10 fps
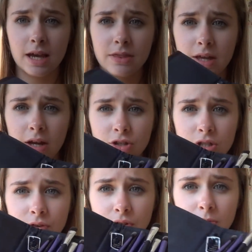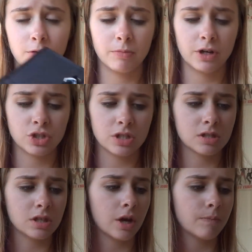and then I just filled them up with brushes.
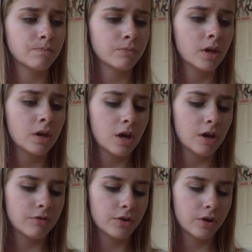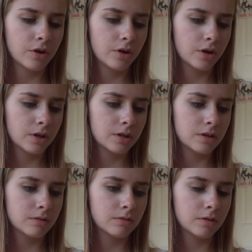So for...
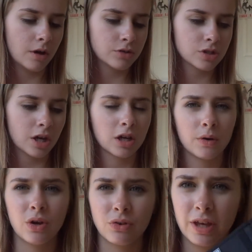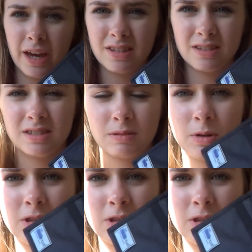I'll just kind of go along the case because it's probably